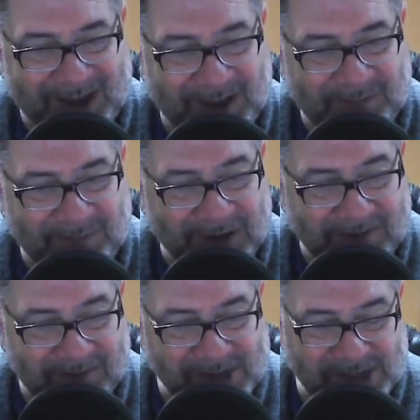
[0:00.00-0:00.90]
An
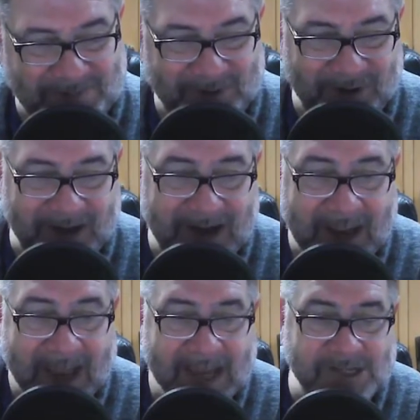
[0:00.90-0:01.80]
unforgiving spirit
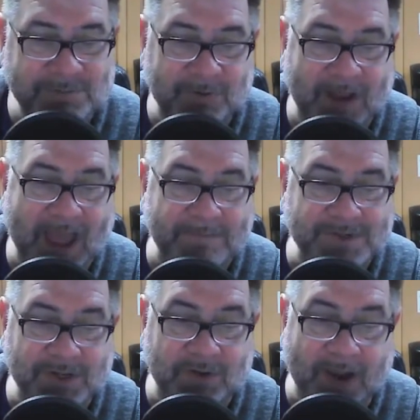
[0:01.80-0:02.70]
is
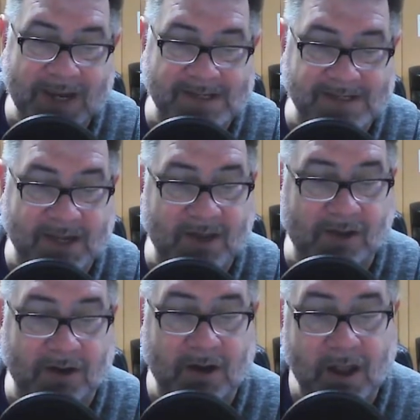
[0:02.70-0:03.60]
perhaps the greatest
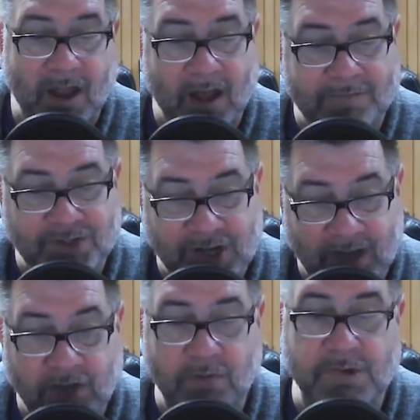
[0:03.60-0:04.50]
killer of
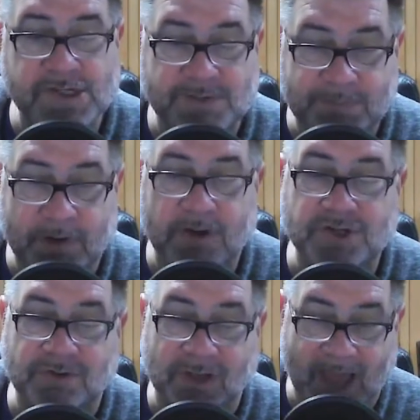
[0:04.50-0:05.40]
genuine
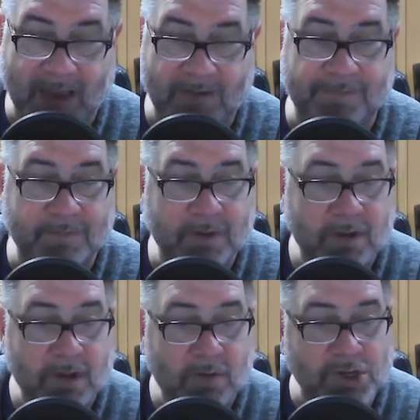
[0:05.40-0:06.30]
spiritual life.
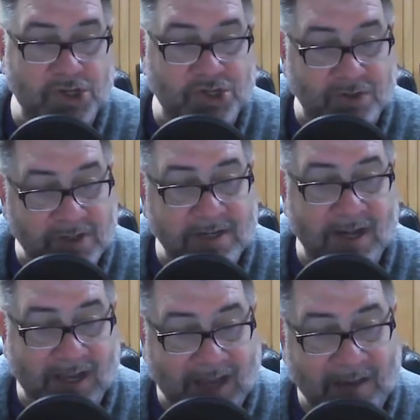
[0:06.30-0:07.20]
We
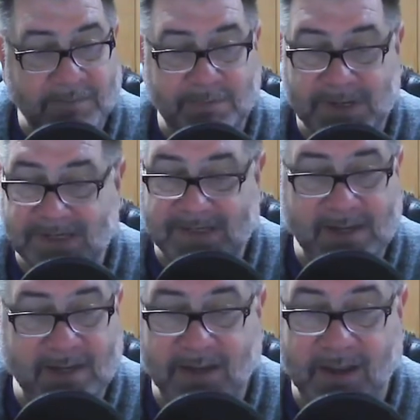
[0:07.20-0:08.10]
shouldn't claim to be
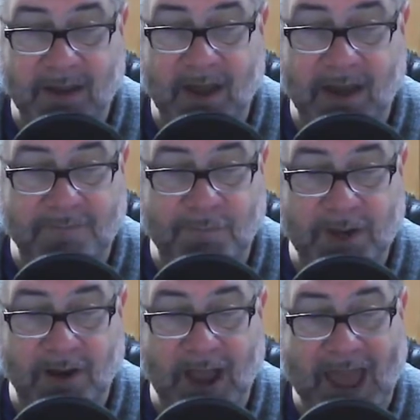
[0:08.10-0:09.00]
seeking God if
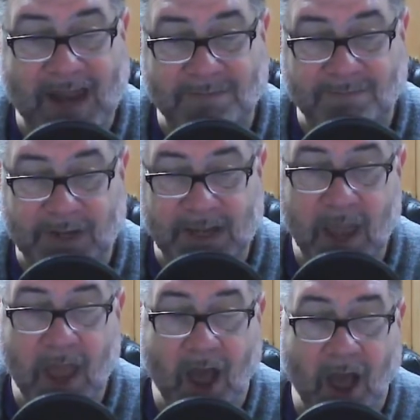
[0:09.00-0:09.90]
we are actively
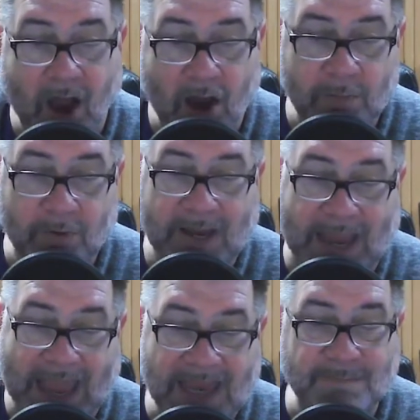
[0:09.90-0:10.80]
harboring
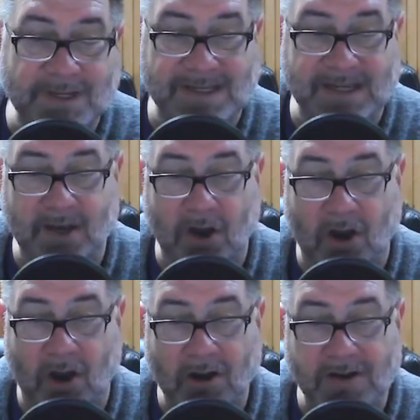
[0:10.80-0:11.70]
enmity in our
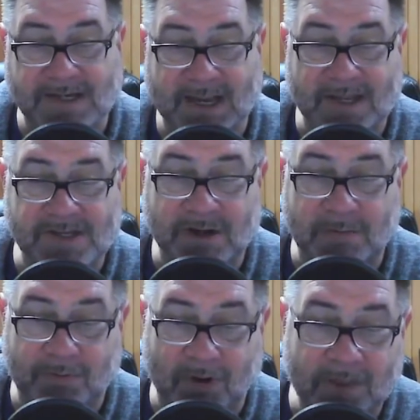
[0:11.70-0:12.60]
hearts against
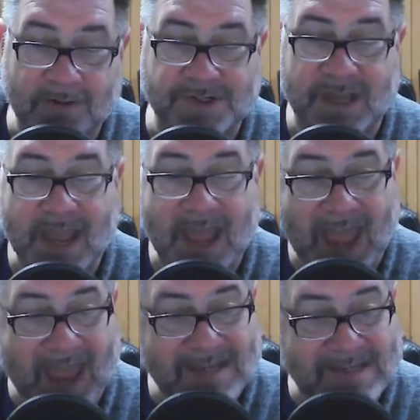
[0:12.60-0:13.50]
our brothers
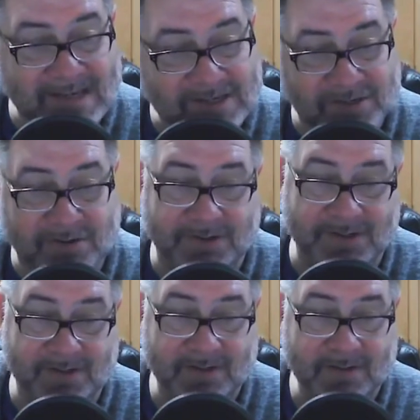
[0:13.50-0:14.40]
and
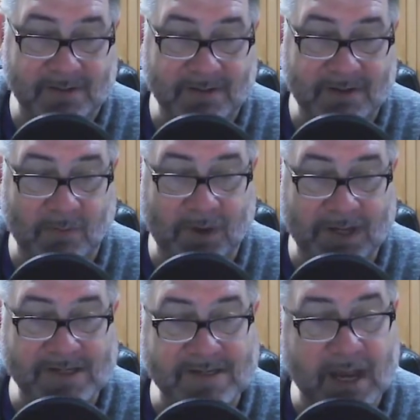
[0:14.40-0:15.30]
sisters. It will
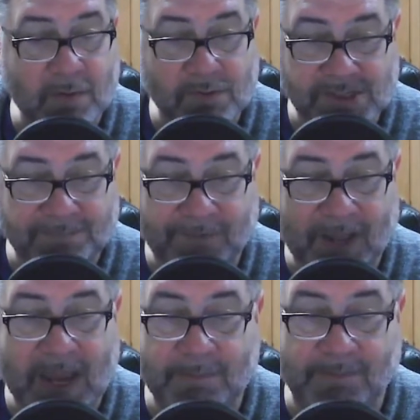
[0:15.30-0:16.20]
extinguish the
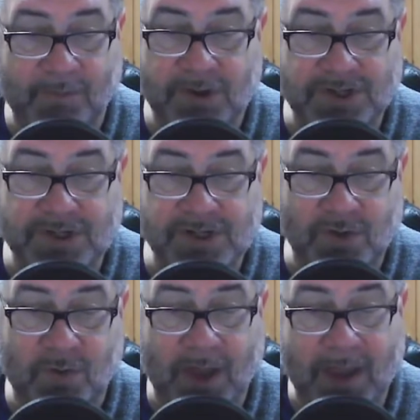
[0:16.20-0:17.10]
flame of Christian
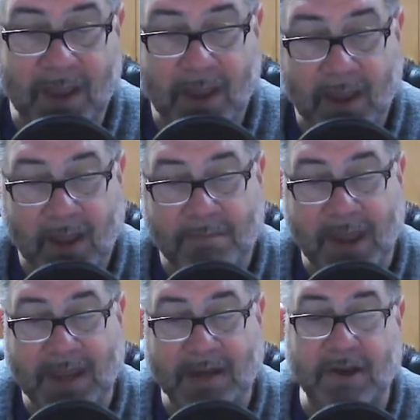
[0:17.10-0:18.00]
joy and
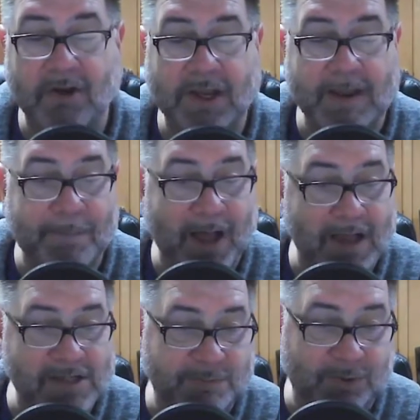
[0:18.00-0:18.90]
make it nearly
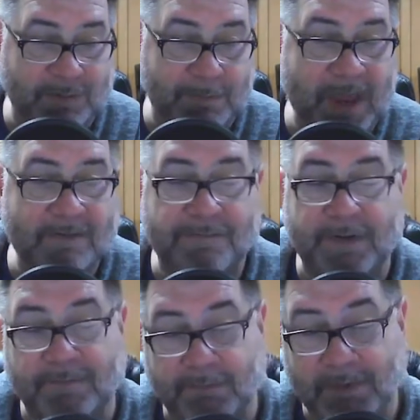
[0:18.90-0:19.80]
impossible to
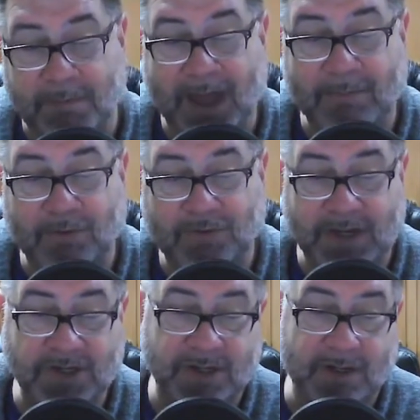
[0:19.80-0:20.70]
benefit from the Bible's
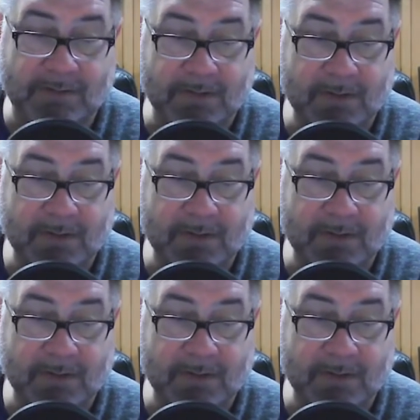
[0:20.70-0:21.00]
teaching.